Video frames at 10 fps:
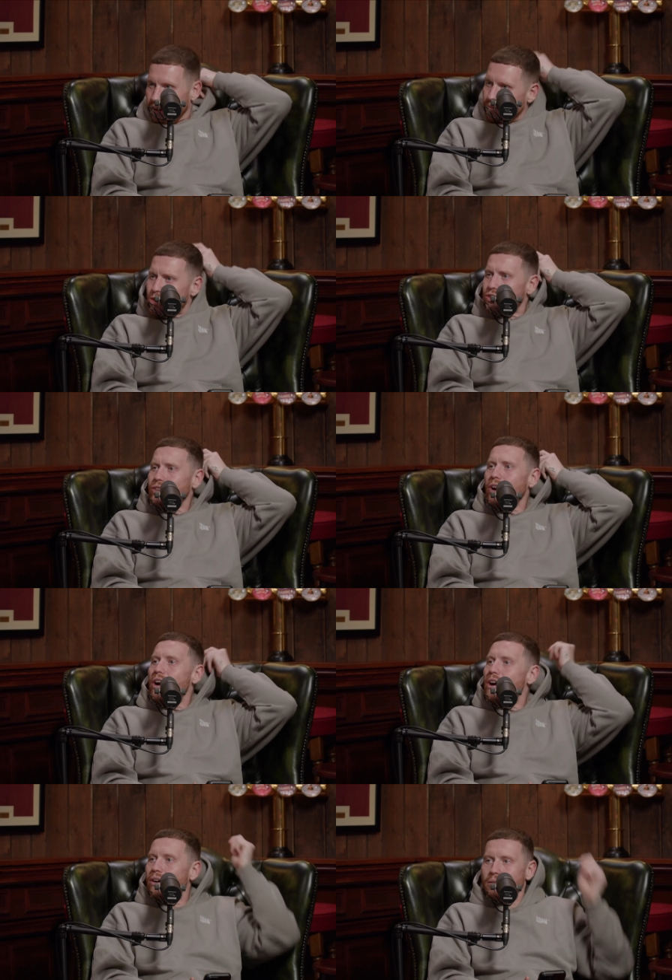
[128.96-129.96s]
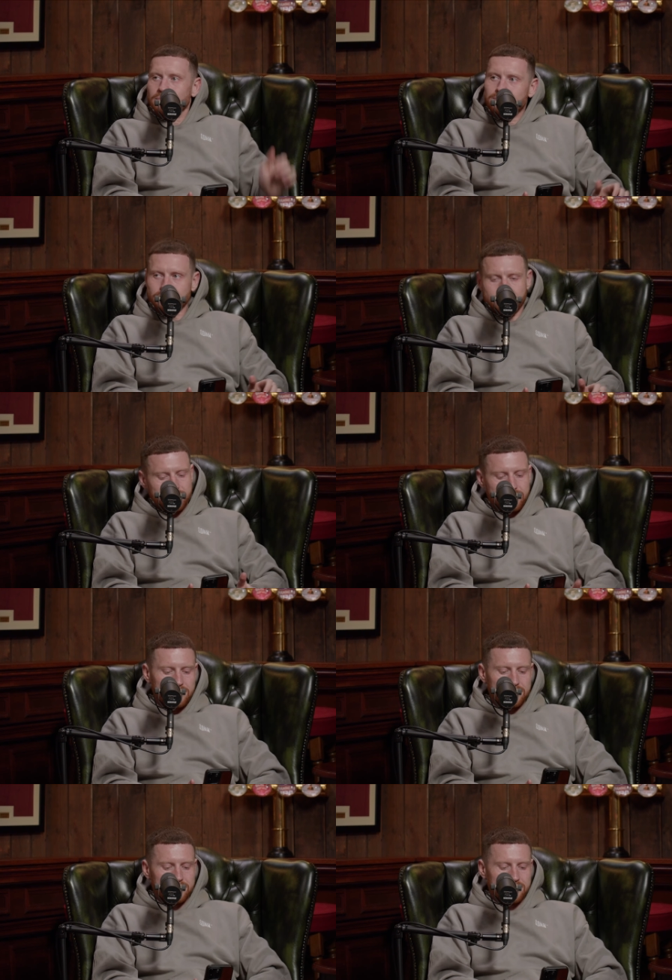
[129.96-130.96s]
I'm just a girl. It's all wet
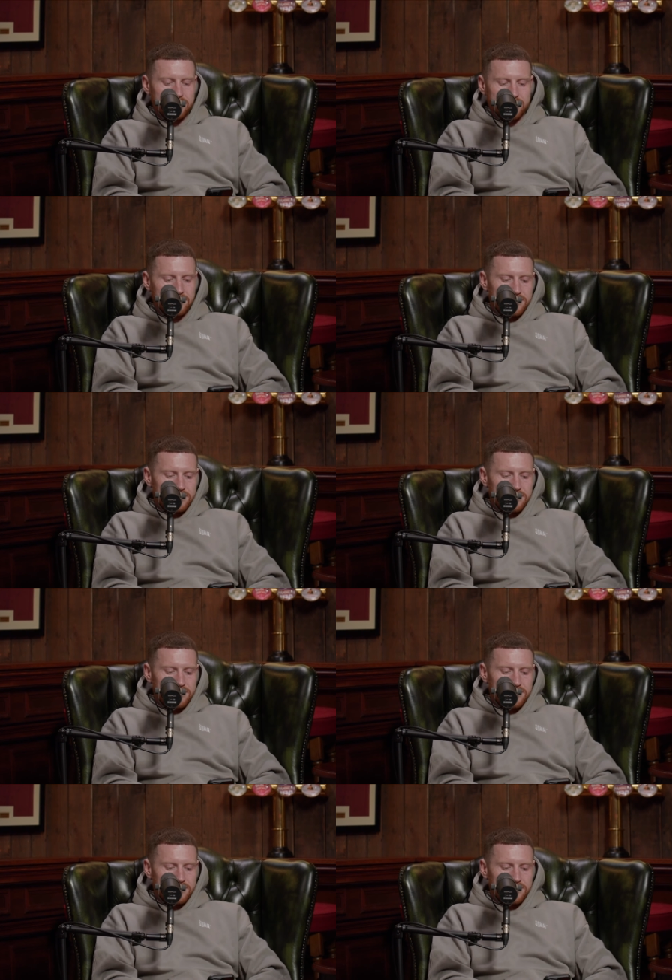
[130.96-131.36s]
and smelly.